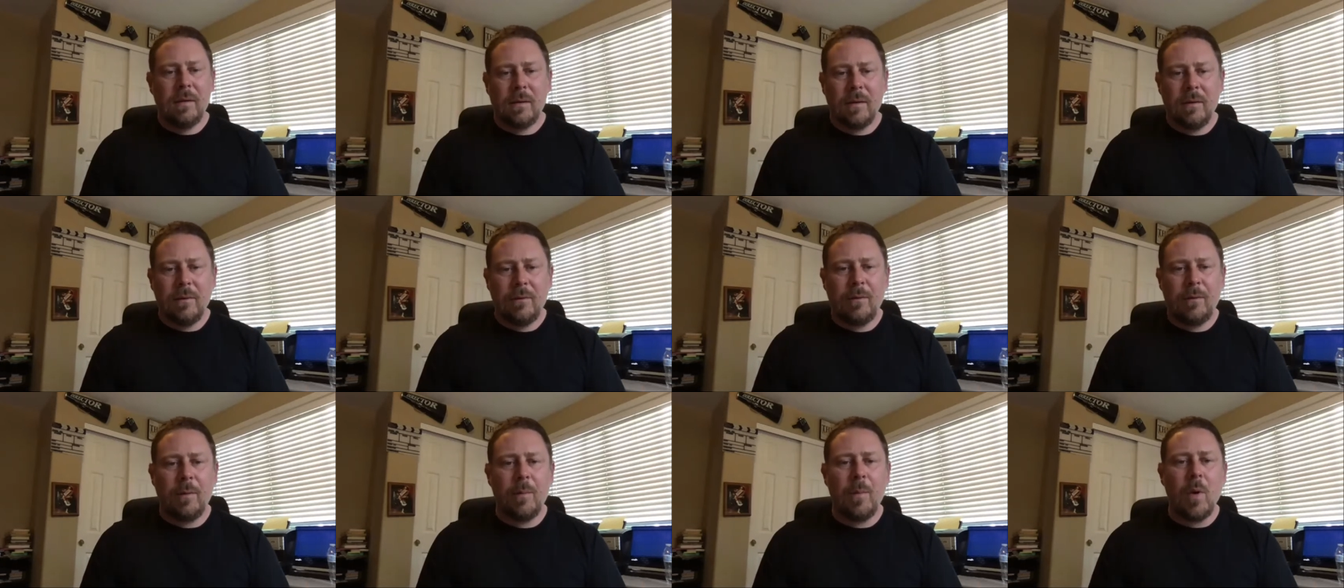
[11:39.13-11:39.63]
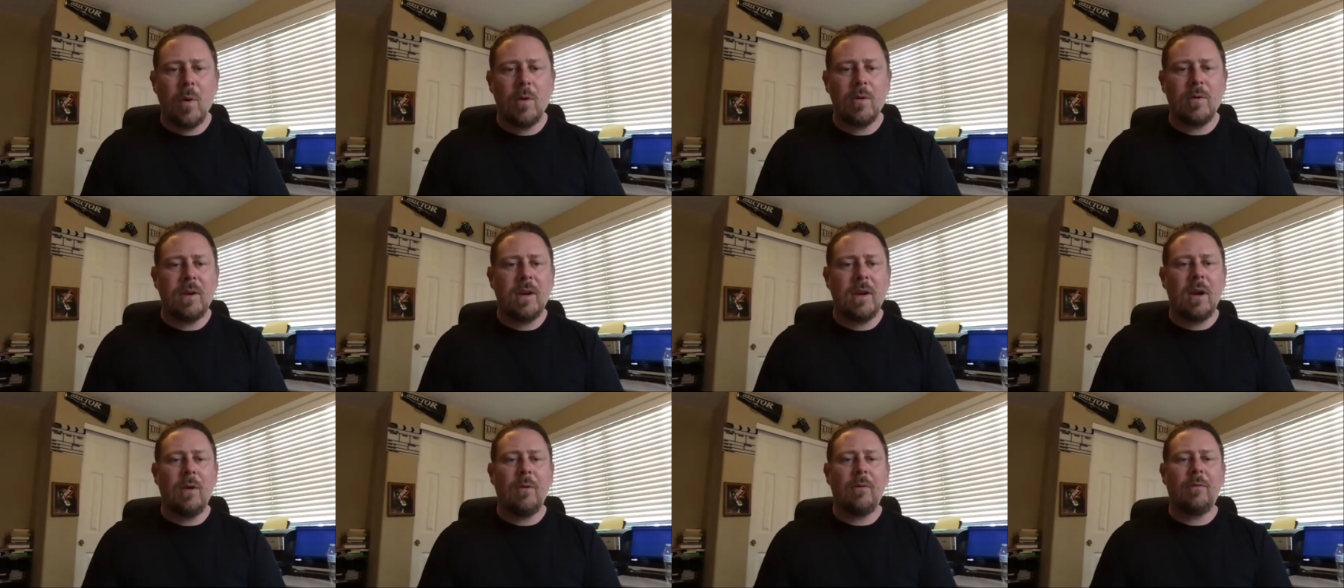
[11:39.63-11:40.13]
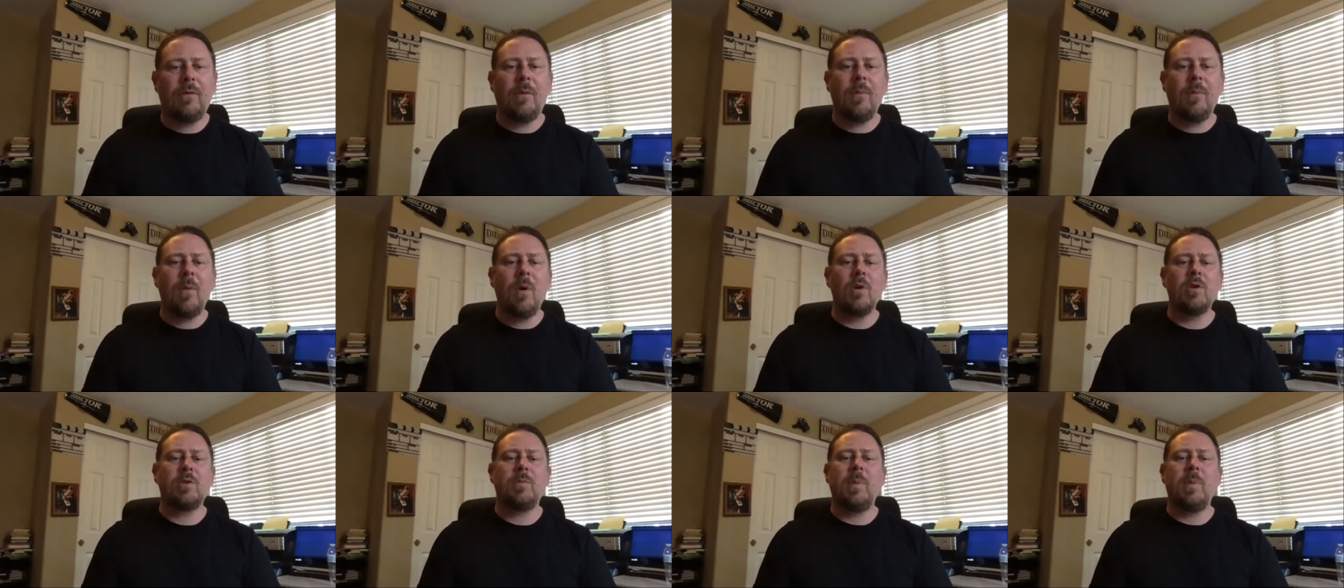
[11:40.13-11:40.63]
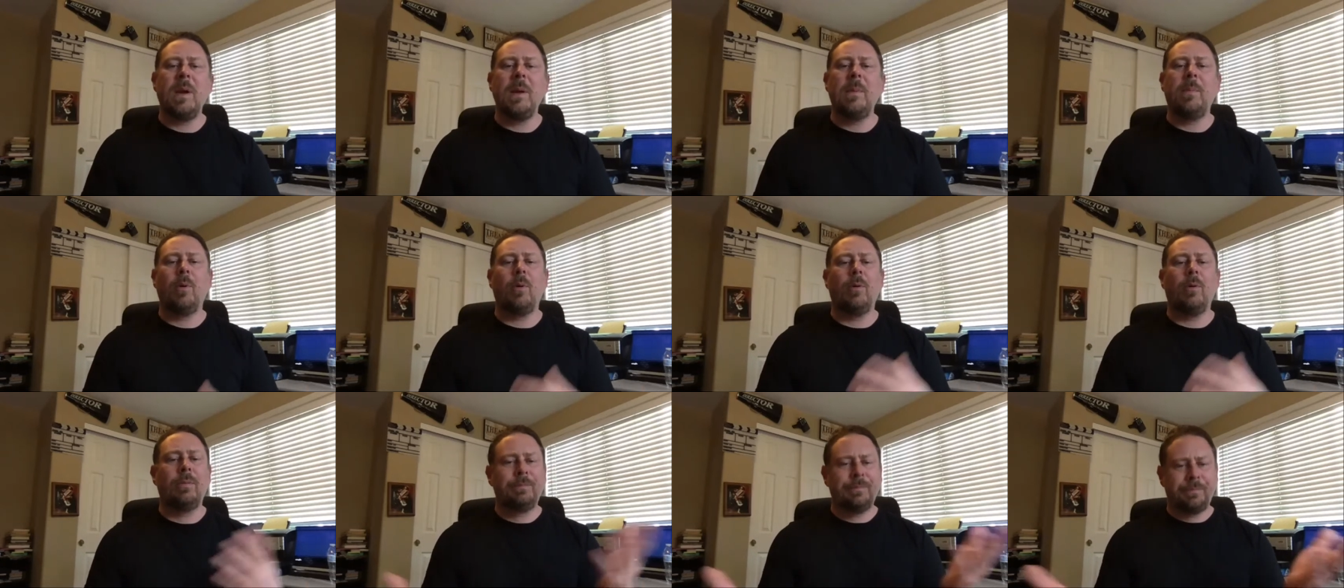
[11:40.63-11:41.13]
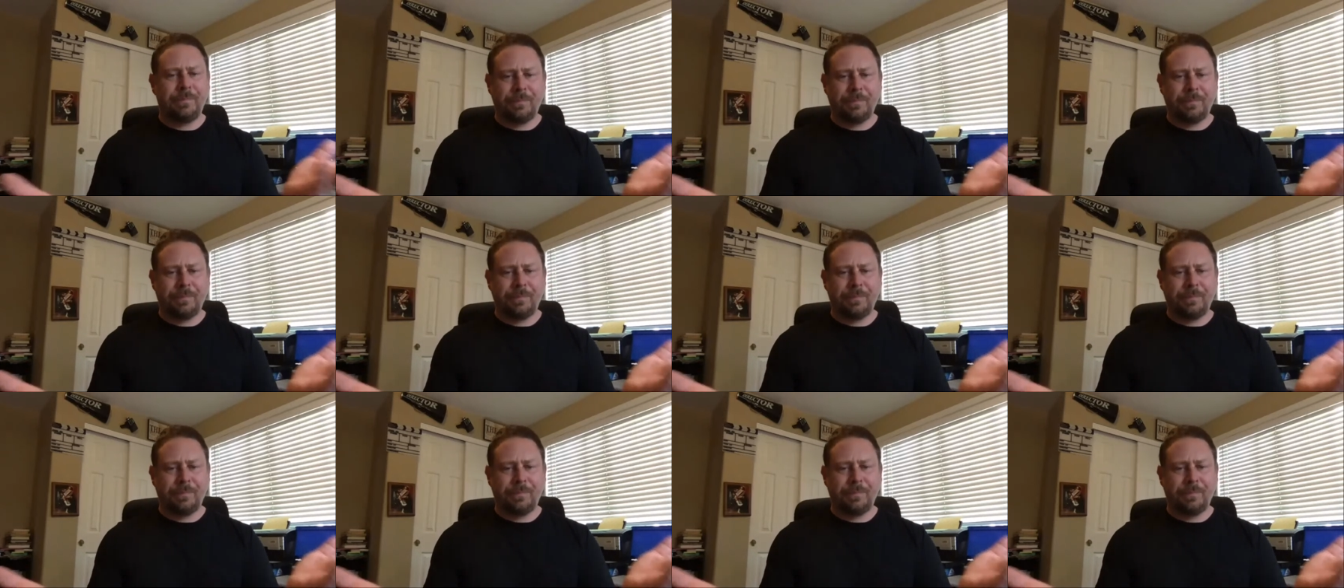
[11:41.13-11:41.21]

for most people.